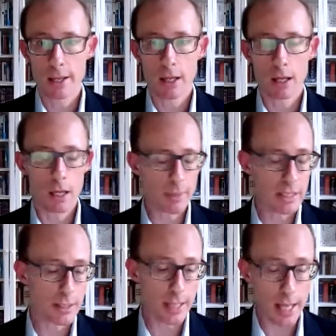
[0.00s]
I mean,
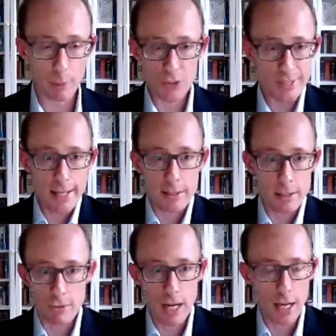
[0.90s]
Saddam Hussein's
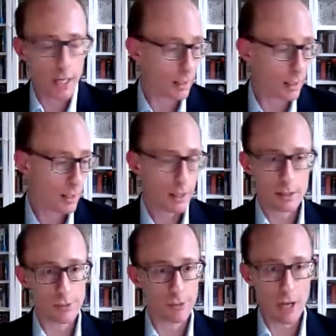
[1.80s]
Iraq
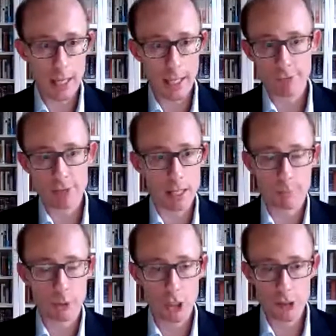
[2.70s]
survived
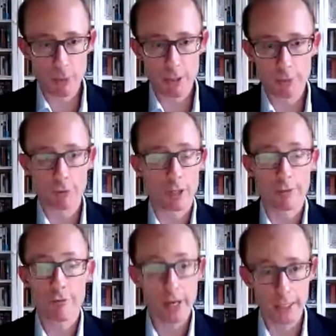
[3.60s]
and prospered for
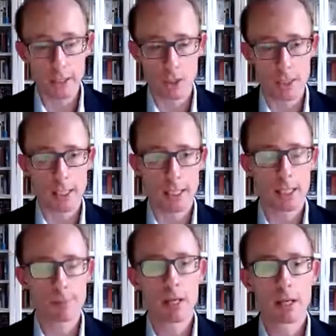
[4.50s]
a very long
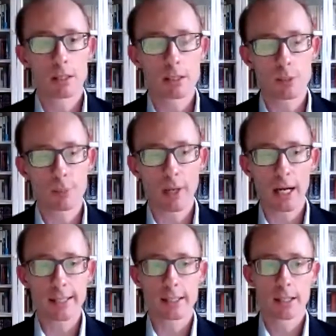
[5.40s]
time,
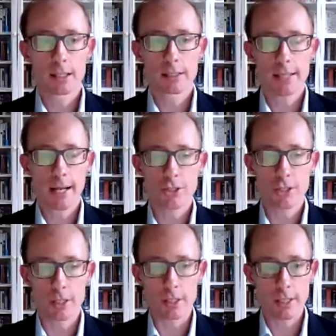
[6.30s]
despite
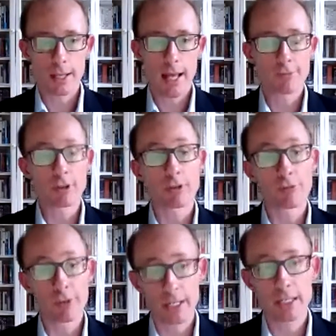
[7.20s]
sanctions having
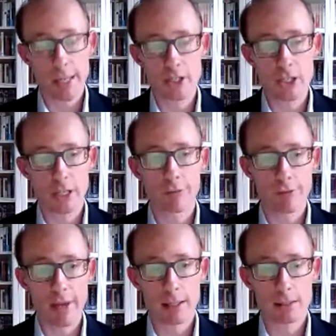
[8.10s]
very damaging
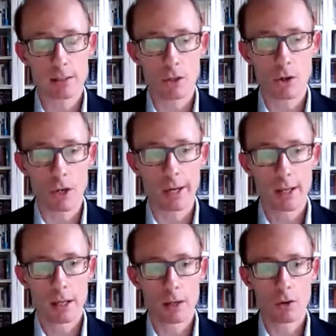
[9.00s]
effects on
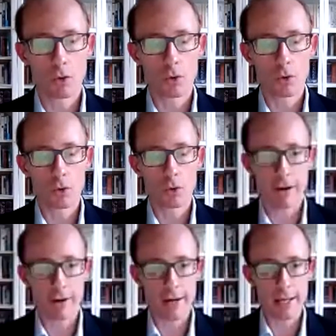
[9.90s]

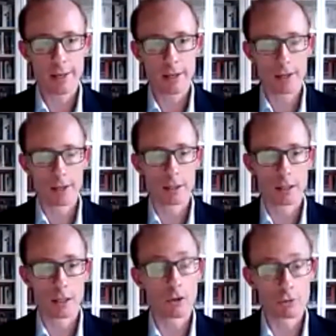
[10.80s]
ordinary
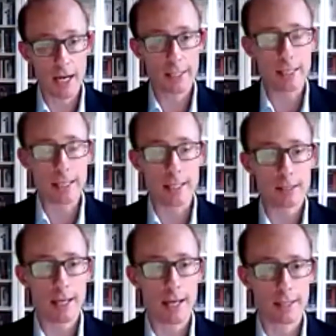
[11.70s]

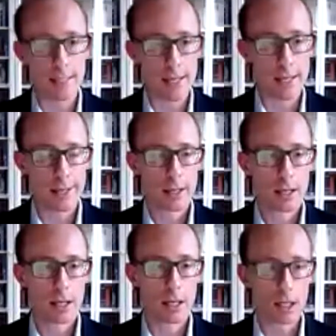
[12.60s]
Iraqis and their
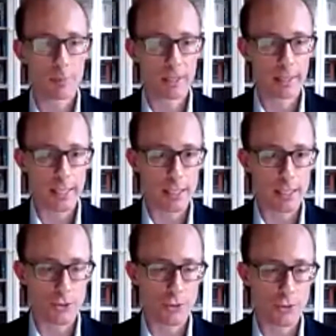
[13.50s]
ability
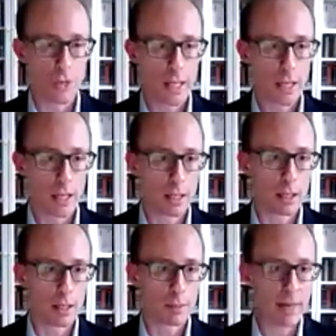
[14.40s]
to
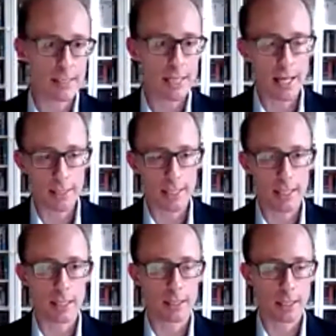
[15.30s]
maintain
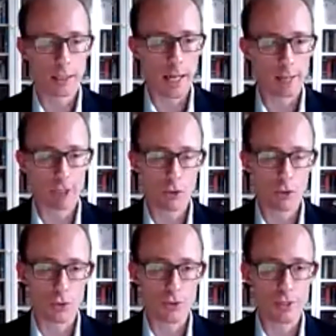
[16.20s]
their
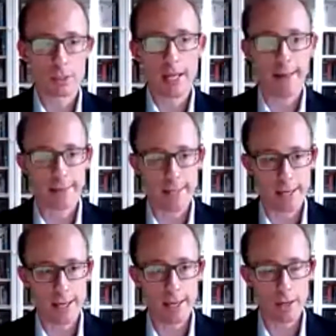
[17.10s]
livelihoods and
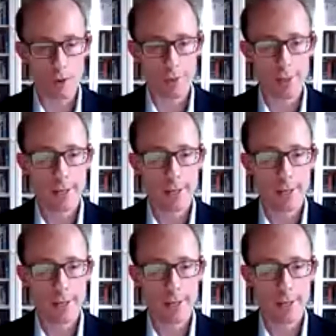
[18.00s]
their health.